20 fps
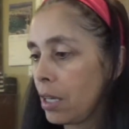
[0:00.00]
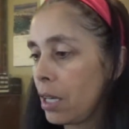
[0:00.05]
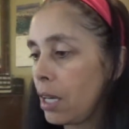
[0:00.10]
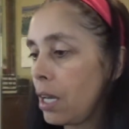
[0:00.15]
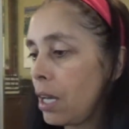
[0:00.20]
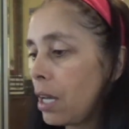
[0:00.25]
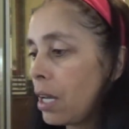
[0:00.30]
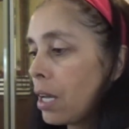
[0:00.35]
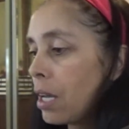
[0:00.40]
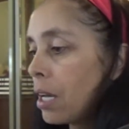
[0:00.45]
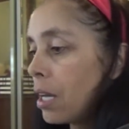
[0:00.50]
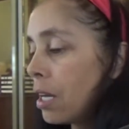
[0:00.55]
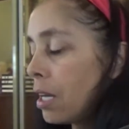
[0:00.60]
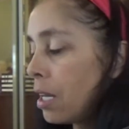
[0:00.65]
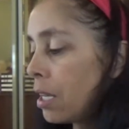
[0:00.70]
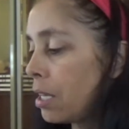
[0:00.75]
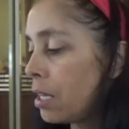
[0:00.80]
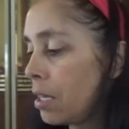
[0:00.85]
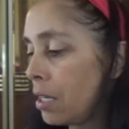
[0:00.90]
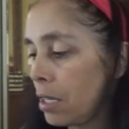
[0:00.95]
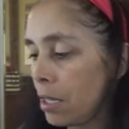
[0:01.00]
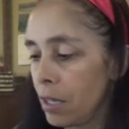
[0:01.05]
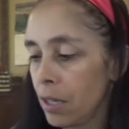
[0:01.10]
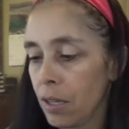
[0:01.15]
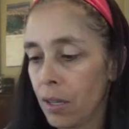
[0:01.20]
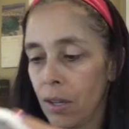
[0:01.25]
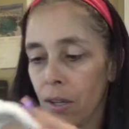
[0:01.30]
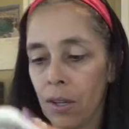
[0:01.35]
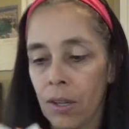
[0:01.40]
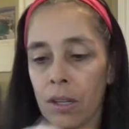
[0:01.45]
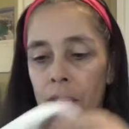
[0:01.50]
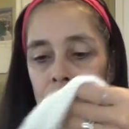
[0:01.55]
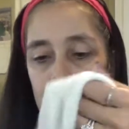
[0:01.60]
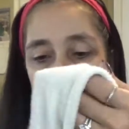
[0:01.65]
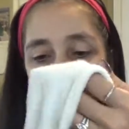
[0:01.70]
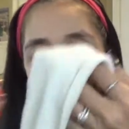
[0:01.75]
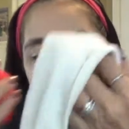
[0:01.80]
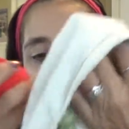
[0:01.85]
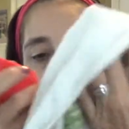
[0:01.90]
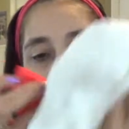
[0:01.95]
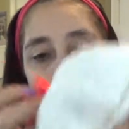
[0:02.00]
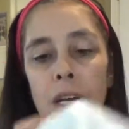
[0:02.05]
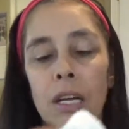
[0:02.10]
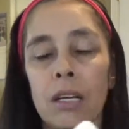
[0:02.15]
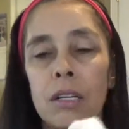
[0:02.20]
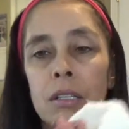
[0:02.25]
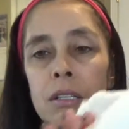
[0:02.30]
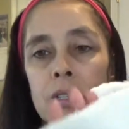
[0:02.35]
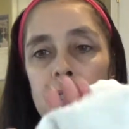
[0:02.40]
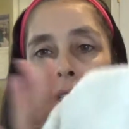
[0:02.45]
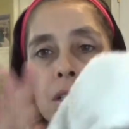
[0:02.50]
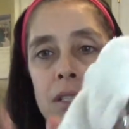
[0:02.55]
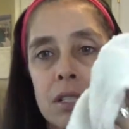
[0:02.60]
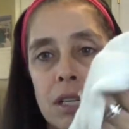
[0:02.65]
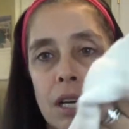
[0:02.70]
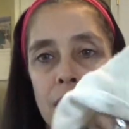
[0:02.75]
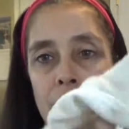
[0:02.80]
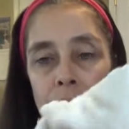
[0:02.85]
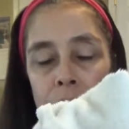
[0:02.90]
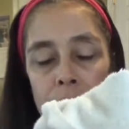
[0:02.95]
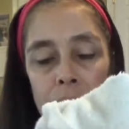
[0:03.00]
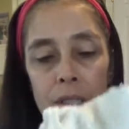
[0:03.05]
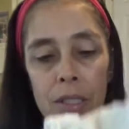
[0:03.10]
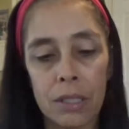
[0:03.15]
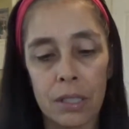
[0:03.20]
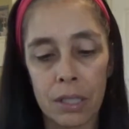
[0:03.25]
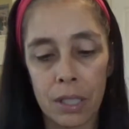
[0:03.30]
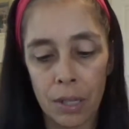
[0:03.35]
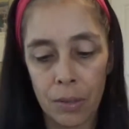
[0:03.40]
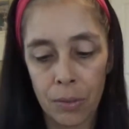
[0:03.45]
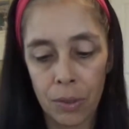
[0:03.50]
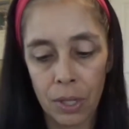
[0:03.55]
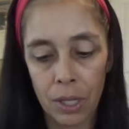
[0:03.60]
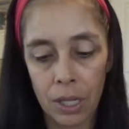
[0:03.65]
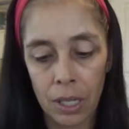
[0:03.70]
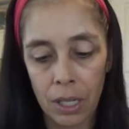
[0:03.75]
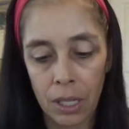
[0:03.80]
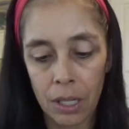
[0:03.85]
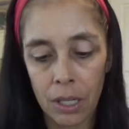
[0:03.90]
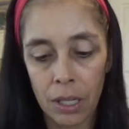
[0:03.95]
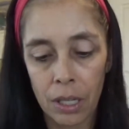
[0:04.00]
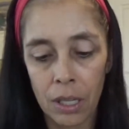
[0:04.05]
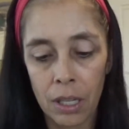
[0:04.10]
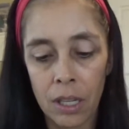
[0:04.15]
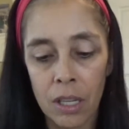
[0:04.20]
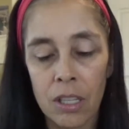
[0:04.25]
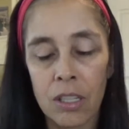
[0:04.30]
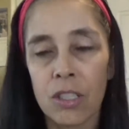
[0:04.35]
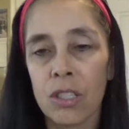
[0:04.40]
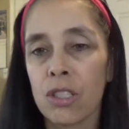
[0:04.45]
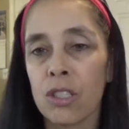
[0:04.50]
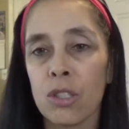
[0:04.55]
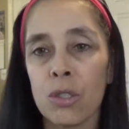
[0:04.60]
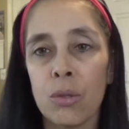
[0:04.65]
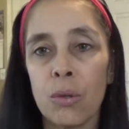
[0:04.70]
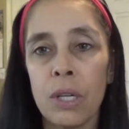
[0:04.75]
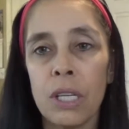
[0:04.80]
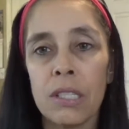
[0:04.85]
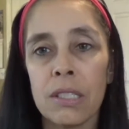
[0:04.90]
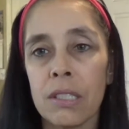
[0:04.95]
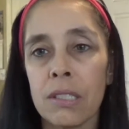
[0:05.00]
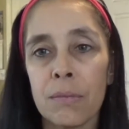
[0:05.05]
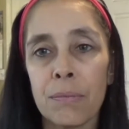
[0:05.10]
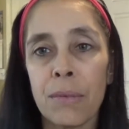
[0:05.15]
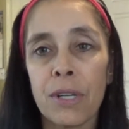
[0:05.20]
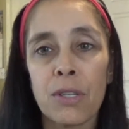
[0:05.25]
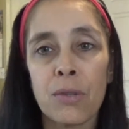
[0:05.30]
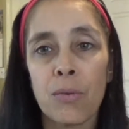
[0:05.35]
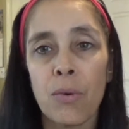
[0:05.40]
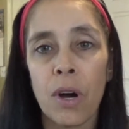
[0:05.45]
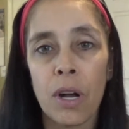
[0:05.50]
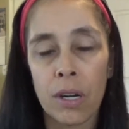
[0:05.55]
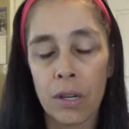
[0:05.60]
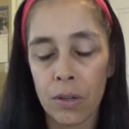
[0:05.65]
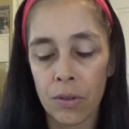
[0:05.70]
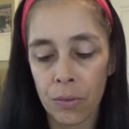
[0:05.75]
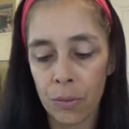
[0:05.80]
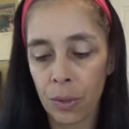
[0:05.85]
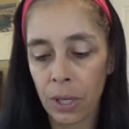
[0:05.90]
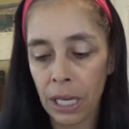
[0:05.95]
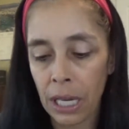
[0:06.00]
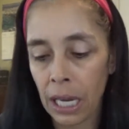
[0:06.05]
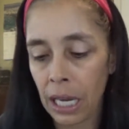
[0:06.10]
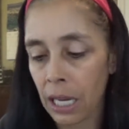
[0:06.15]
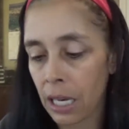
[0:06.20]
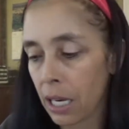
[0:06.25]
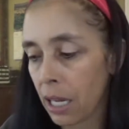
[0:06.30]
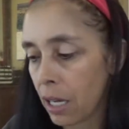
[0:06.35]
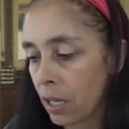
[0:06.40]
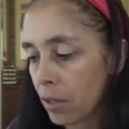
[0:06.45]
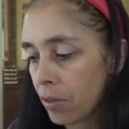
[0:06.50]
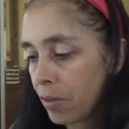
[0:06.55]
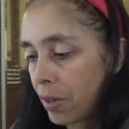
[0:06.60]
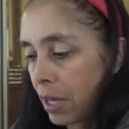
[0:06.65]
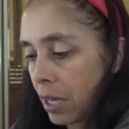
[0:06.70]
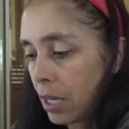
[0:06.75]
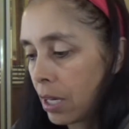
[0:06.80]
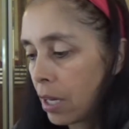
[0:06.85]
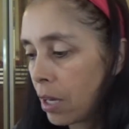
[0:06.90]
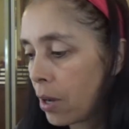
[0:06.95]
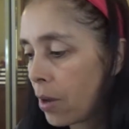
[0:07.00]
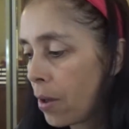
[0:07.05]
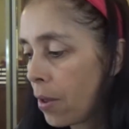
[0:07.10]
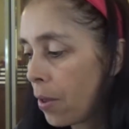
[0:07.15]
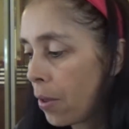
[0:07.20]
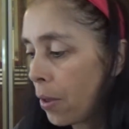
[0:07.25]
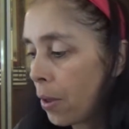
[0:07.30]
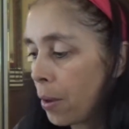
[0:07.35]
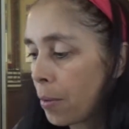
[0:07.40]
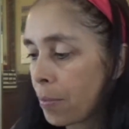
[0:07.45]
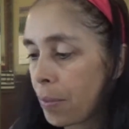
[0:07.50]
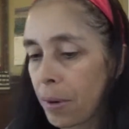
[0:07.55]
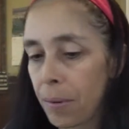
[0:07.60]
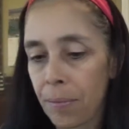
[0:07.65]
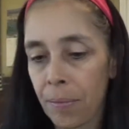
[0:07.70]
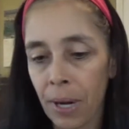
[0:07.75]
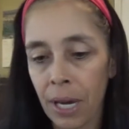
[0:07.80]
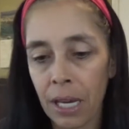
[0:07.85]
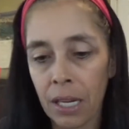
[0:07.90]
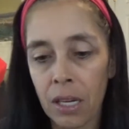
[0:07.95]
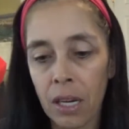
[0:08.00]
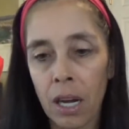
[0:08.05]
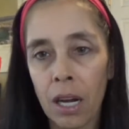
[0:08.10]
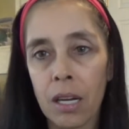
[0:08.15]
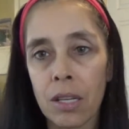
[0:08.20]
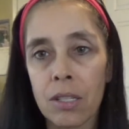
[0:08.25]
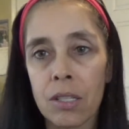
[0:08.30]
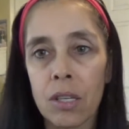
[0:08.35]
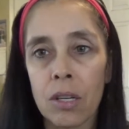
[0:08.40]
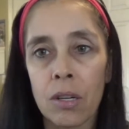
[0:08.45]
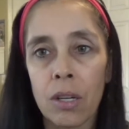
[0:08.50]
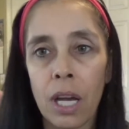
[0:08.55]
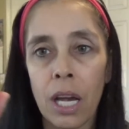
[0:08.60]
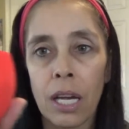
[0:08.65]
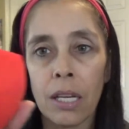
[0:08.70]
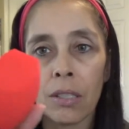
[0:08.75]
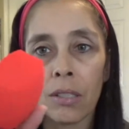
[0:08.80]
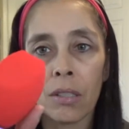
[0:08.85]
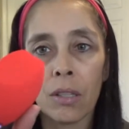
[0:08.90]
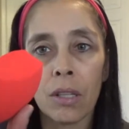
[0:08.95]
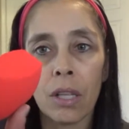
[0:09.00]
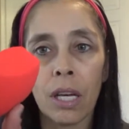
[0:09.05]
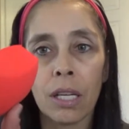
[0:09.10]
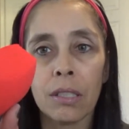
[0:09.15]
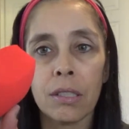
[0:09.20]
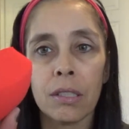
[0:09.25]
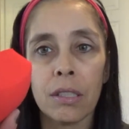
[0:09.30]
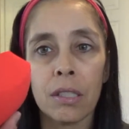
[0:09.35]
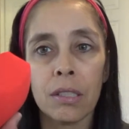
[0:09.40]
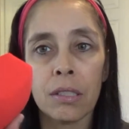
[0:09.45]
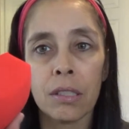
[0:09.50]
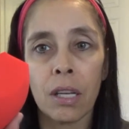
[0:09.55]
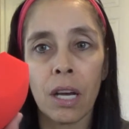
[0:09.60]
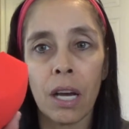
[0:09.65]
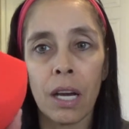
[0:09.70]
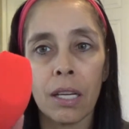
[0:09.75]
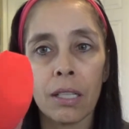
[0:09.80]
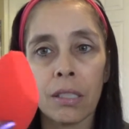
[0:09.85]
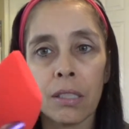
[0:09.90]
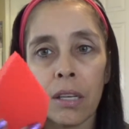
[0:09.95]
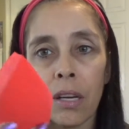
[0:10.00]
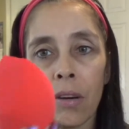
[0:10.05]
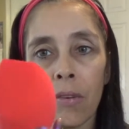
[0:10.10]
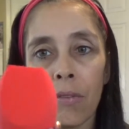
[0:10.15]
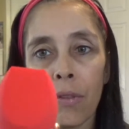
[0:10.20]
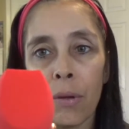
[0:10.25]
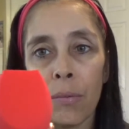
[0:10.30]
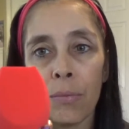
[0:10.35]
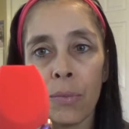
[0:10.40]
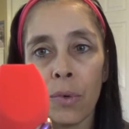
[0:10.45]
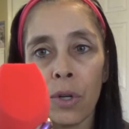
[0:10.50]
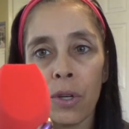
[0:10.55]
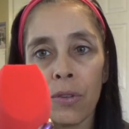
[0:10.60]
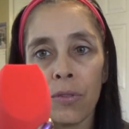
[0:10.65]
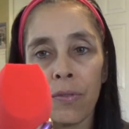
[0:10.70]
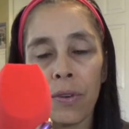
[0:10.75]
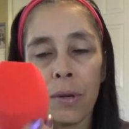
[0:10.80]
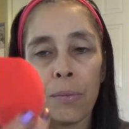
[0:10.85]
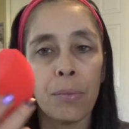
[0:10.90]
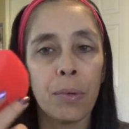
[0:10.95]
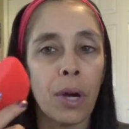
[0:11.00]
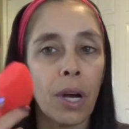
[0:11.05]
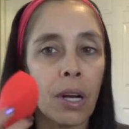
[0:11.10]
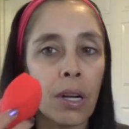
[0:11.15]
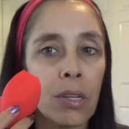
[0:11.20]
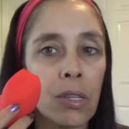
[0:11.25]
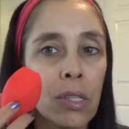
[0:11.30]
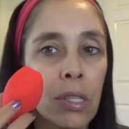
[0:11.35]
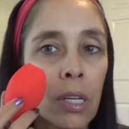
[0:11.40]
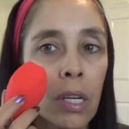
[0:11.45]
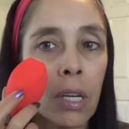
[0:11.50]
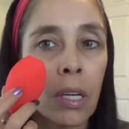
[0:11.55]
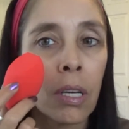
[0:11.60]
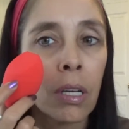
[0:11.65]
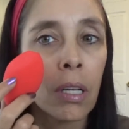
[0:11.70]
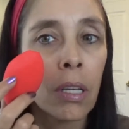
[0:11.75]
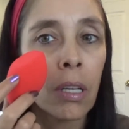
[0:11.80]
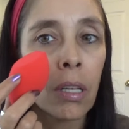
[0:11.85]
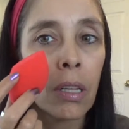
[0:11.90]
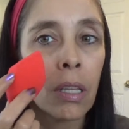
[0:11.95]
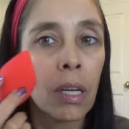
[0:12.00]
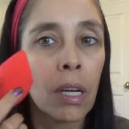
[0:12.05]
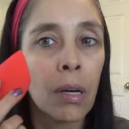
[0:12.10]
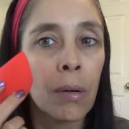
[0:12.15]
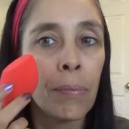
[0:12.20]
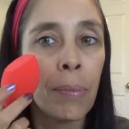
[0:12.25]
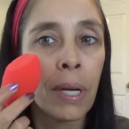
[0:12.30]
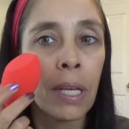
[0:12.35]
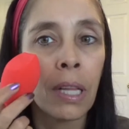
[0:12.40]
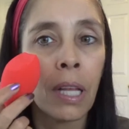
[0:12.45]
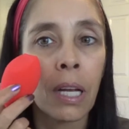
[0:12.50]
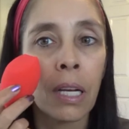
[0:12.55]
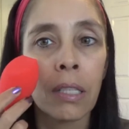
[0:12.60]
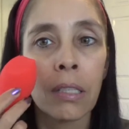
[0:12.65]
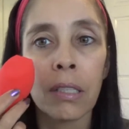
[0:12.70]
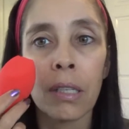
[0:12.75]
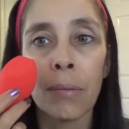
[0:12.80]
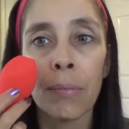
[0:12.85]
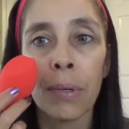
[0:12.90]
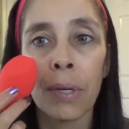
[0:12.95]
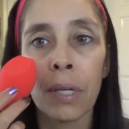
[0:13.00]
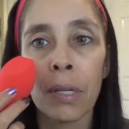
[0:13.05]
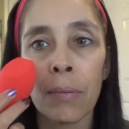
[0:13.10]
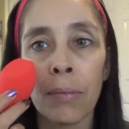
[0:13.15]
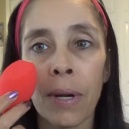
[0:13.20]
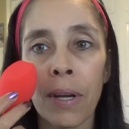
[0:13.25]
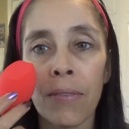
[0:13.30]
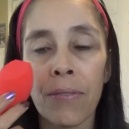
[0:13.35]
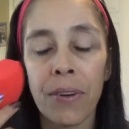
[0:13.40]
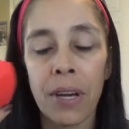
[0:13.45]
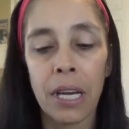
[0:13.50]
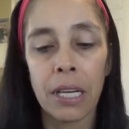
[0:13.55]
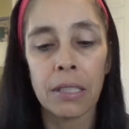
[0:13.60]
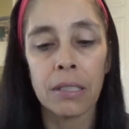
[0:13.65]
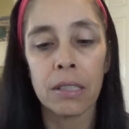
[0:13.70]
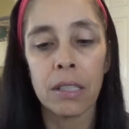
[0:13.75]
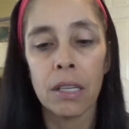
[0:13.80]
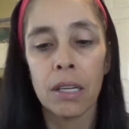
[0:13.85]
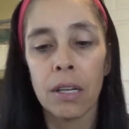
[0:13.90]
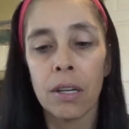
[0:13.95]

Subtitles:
And let's see, here's the towel. Let's see, we're gonna just squeeze as much water as we can out of it. But my gosh, okay, so that's the size of the Morphe brush. Look how big that is compared to my face.